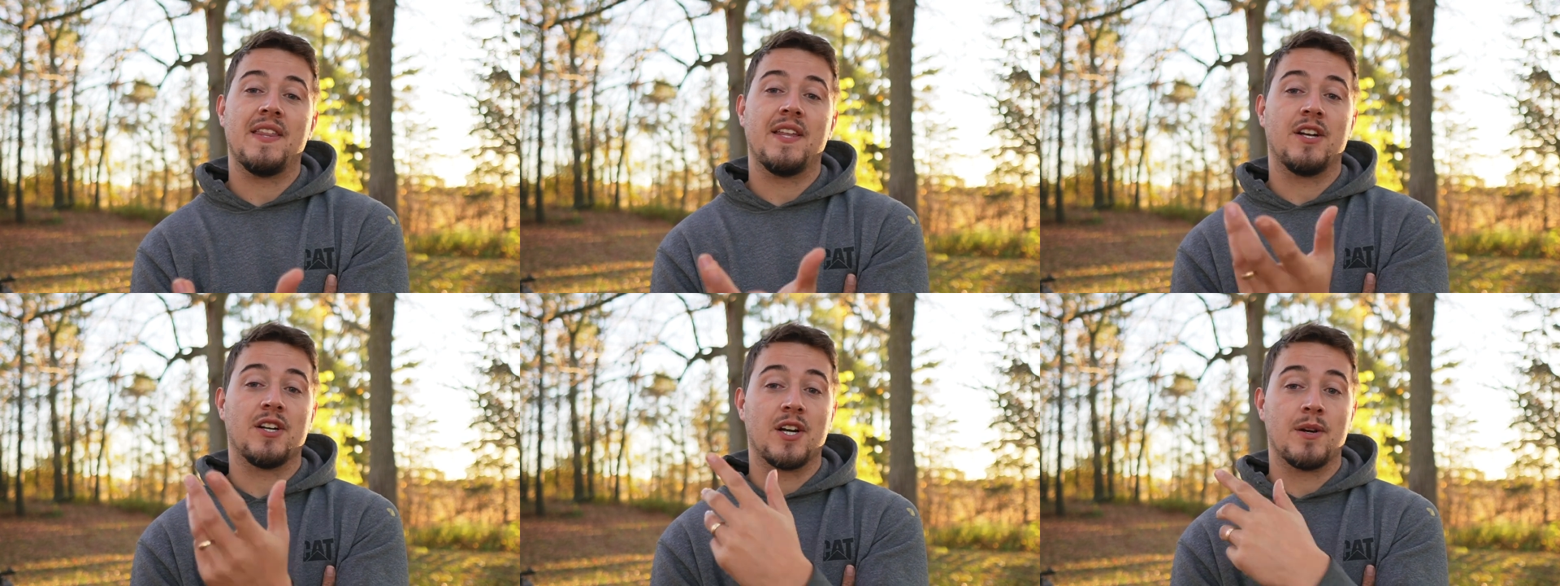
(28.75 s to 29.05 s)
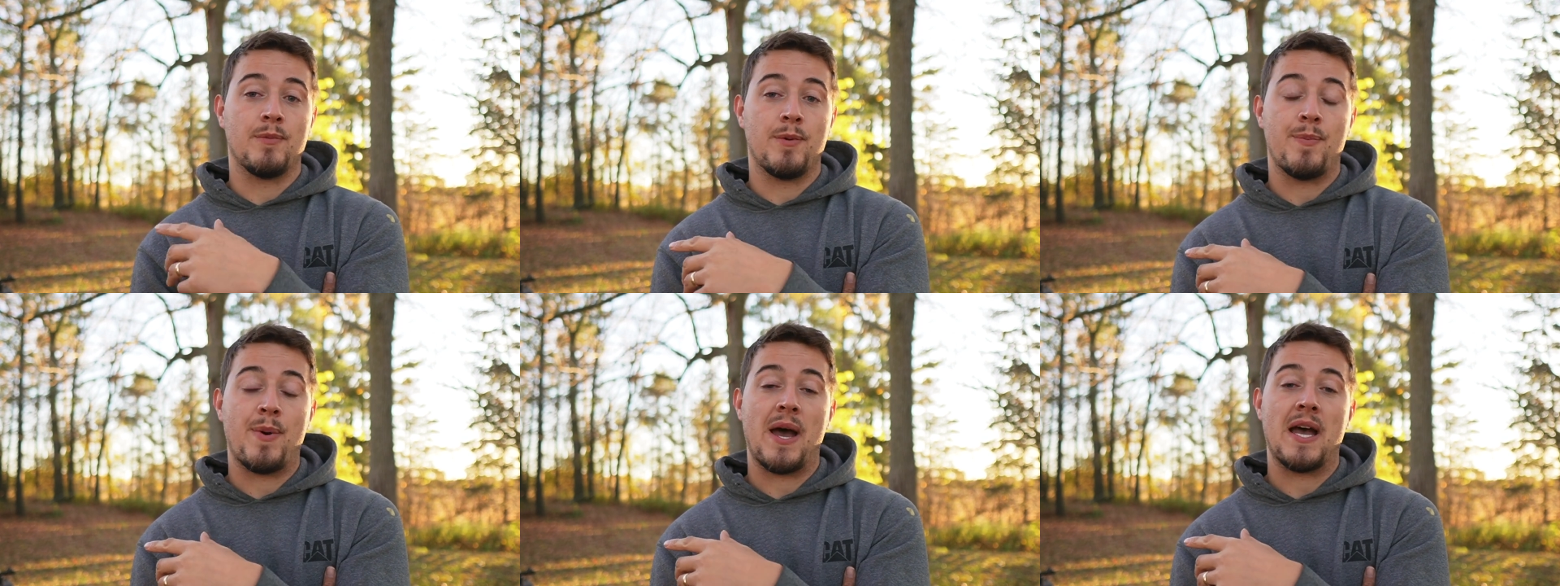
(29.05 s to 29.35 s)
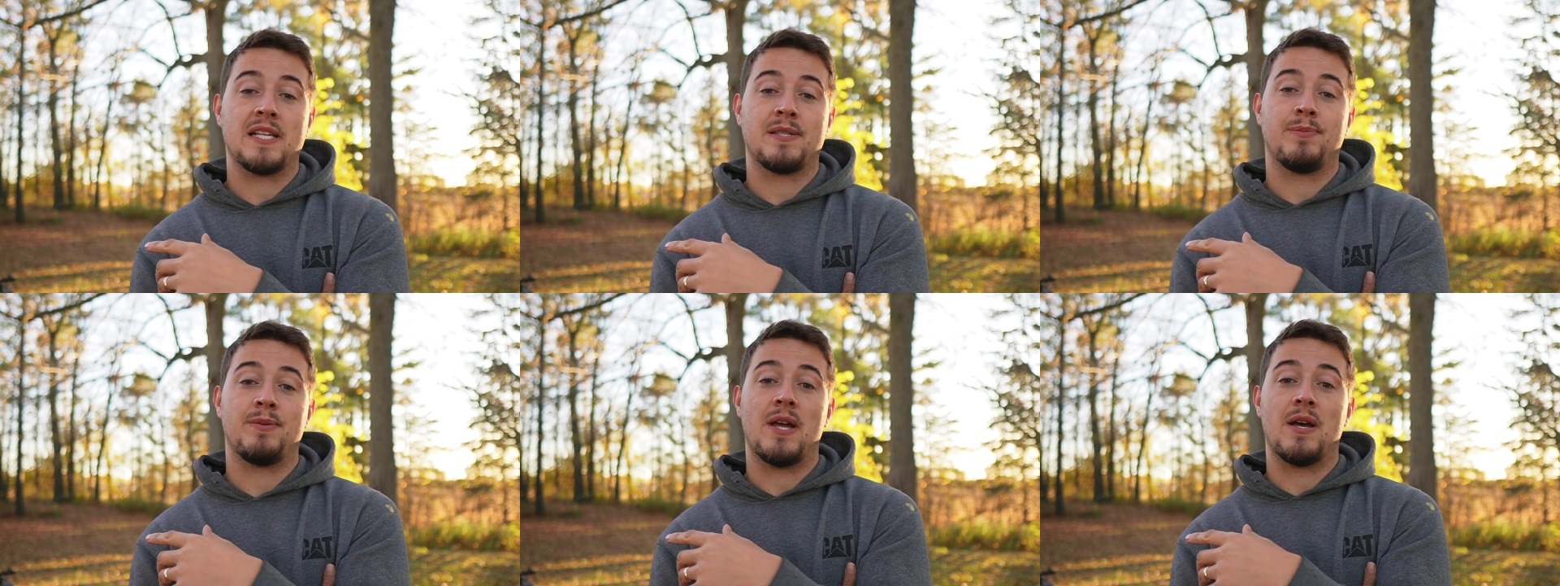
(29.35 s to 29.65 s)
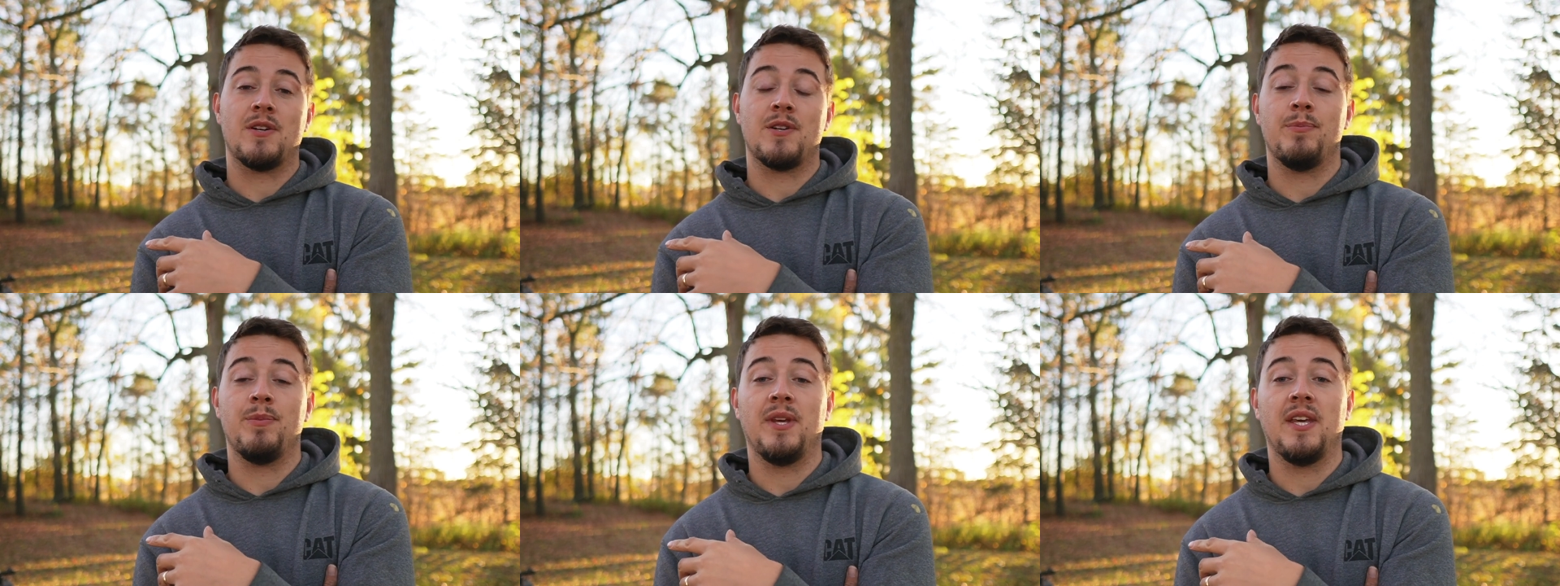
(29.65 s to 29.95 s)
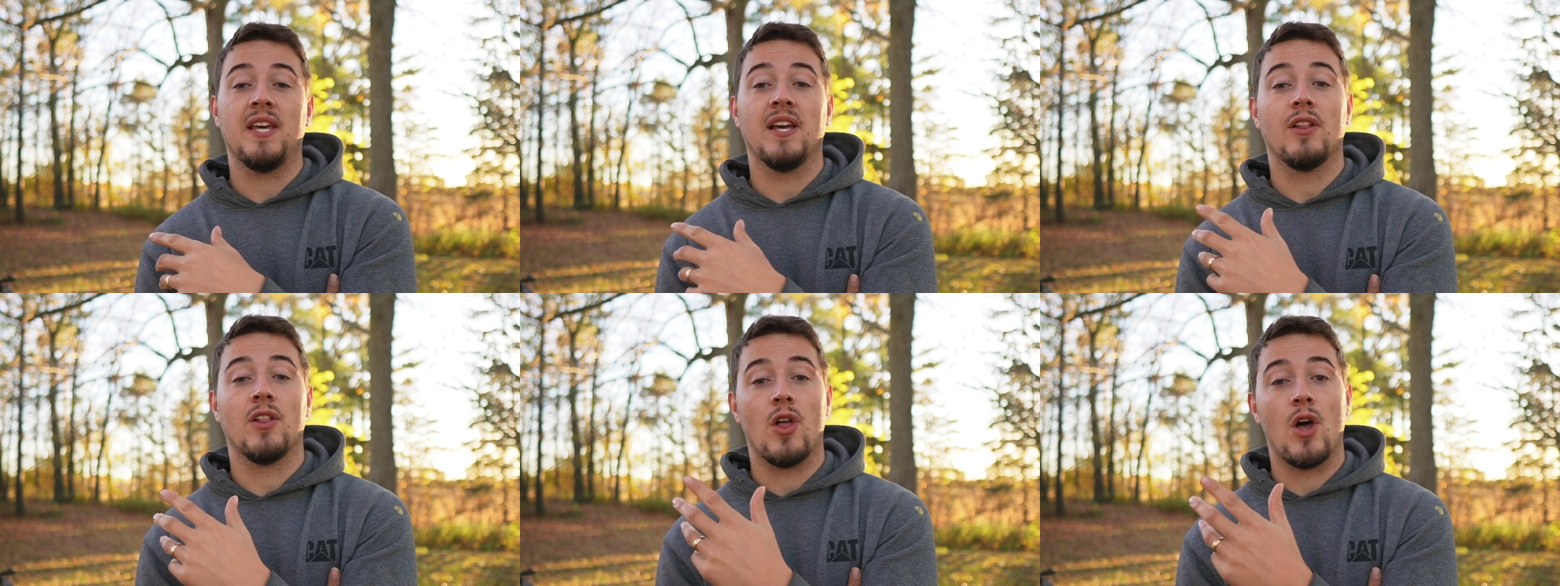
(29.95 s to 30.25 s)
that are going to be passed down to
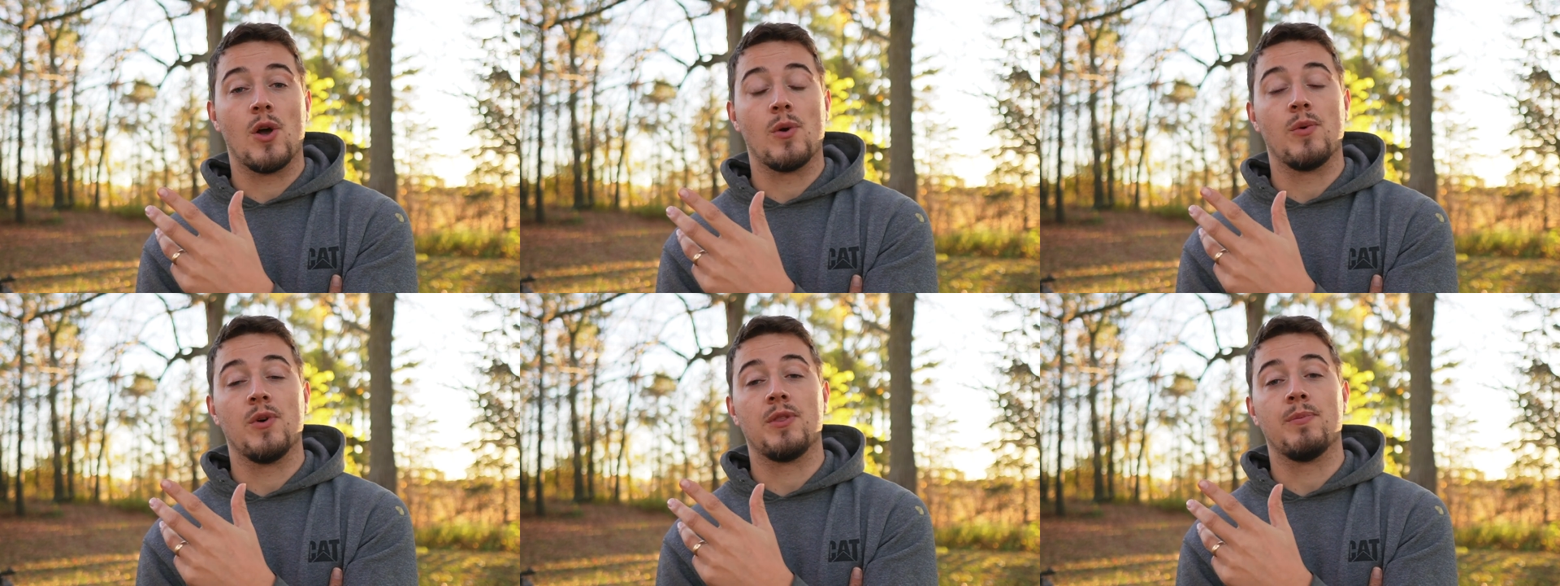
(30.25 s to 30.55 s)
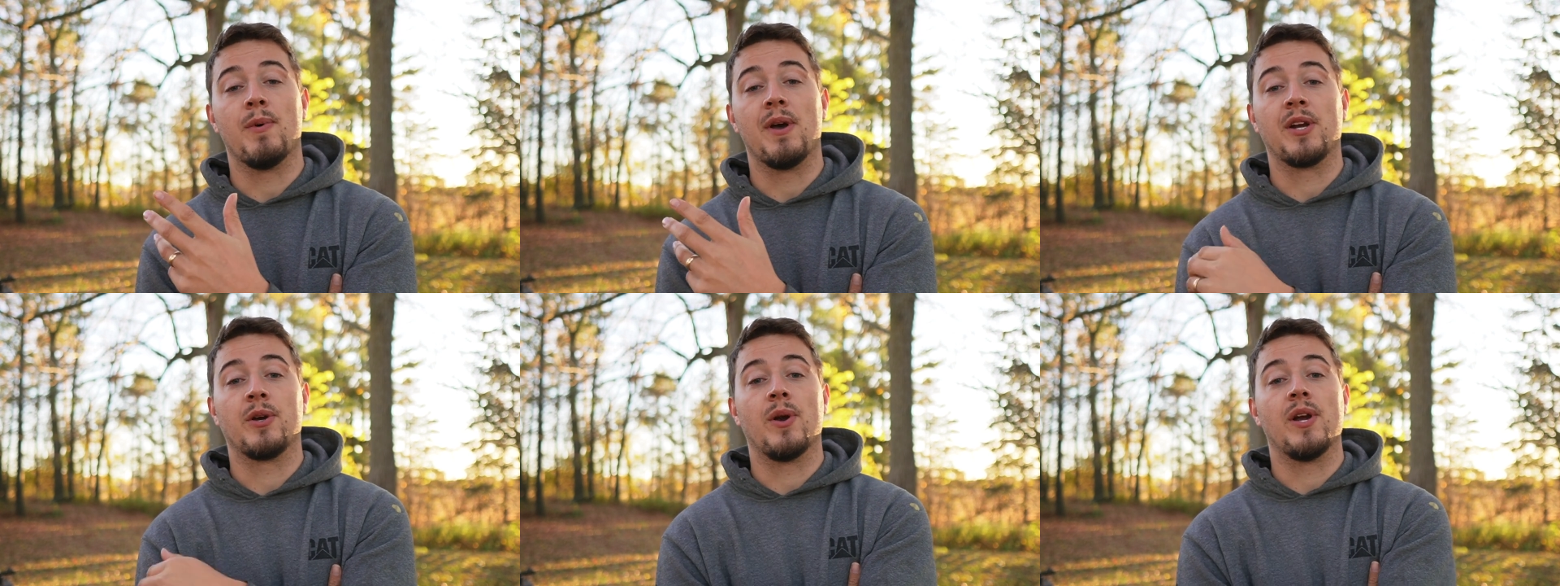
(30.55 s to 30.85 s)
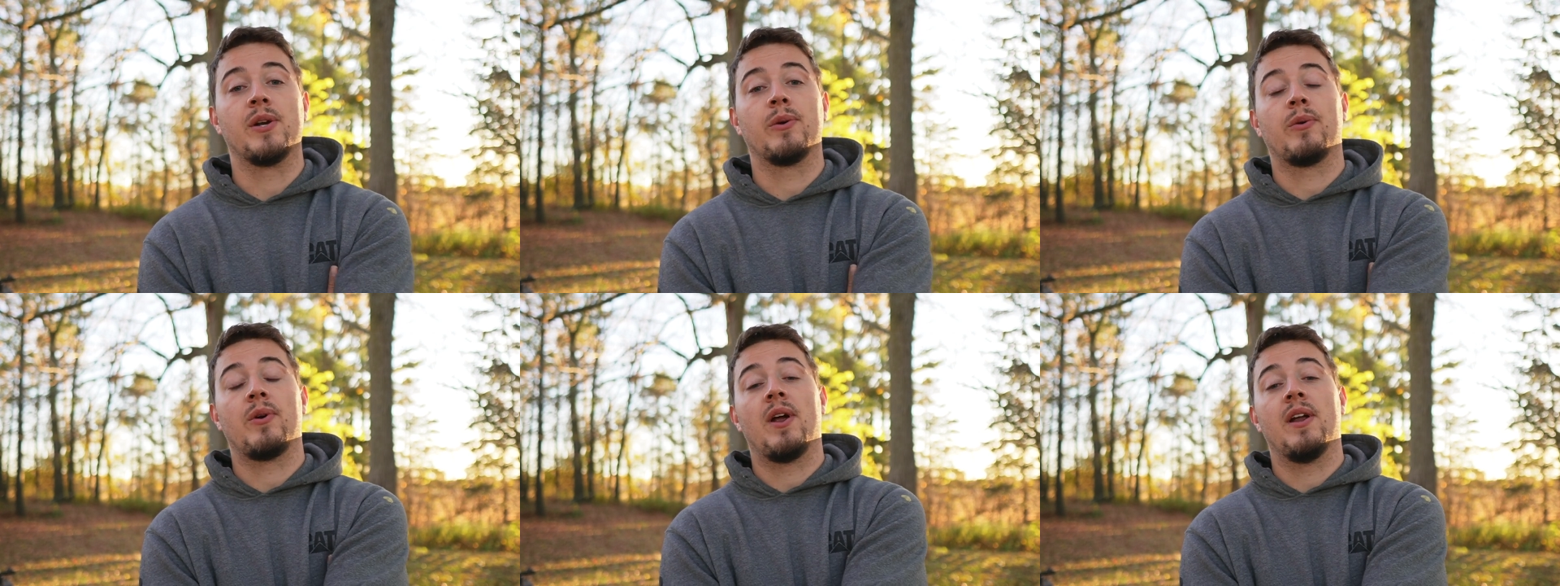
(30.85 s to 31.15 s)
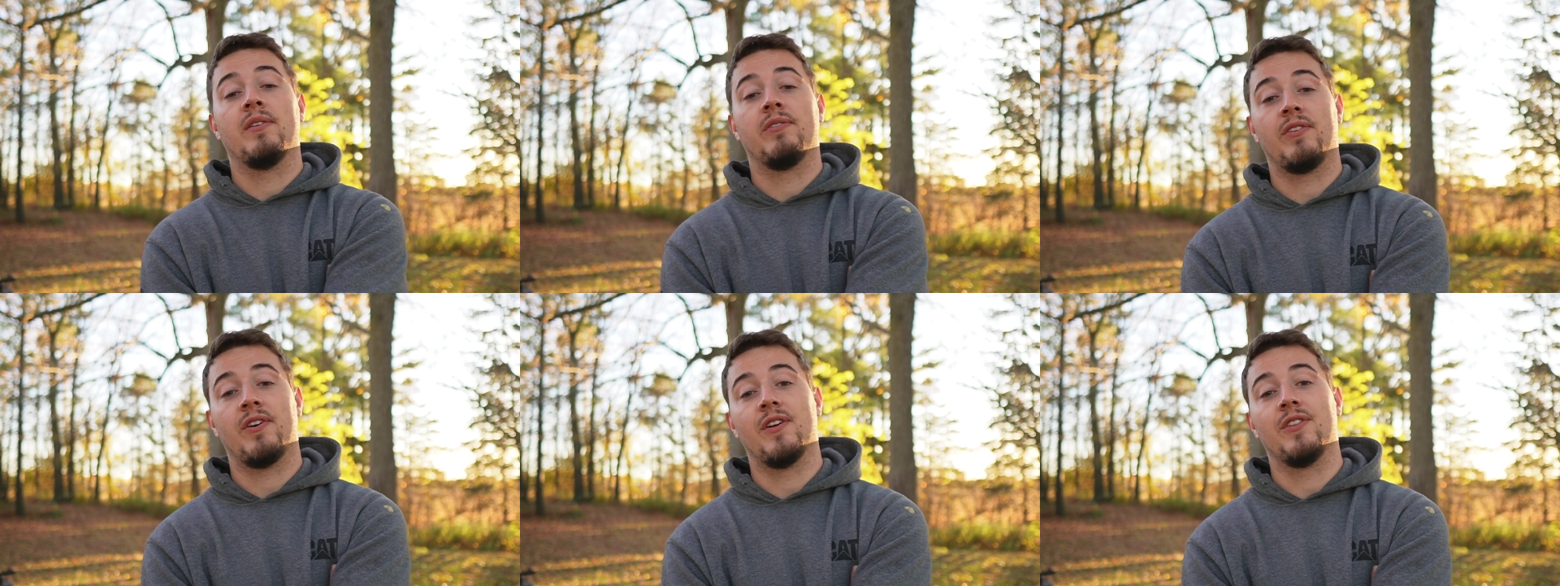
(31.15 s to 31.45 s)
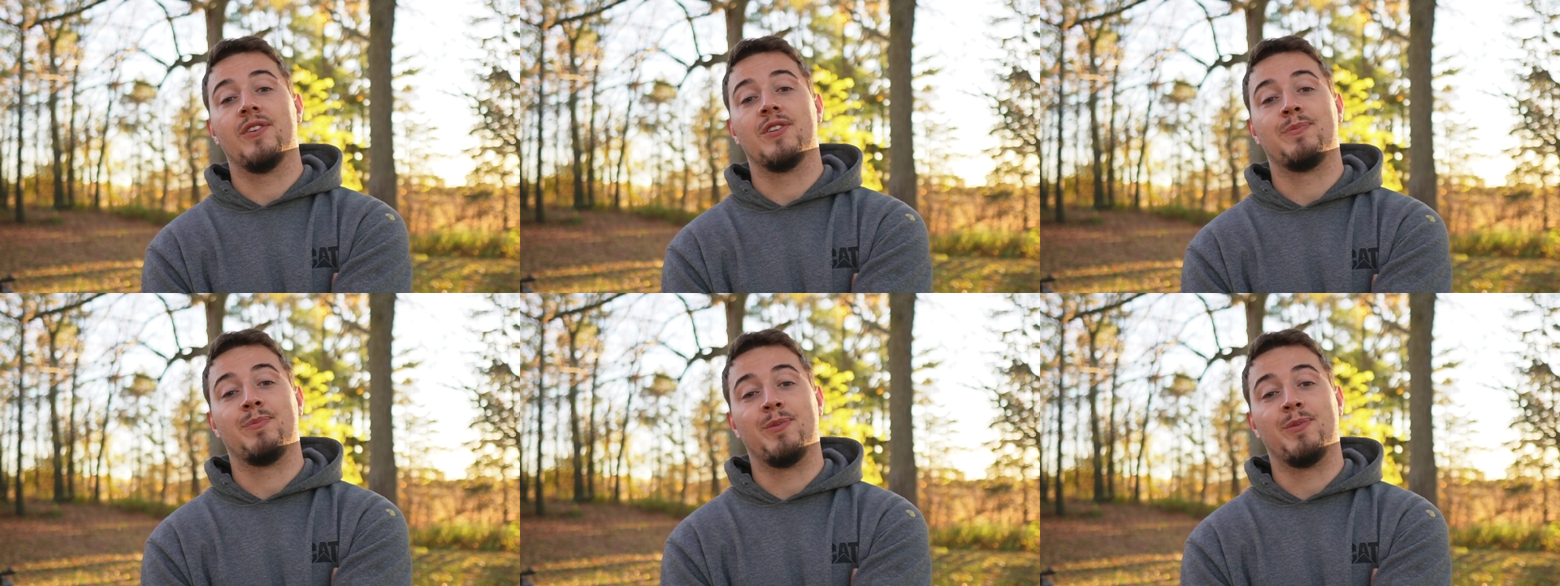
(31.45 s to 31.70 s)
me along with my great-grandfather's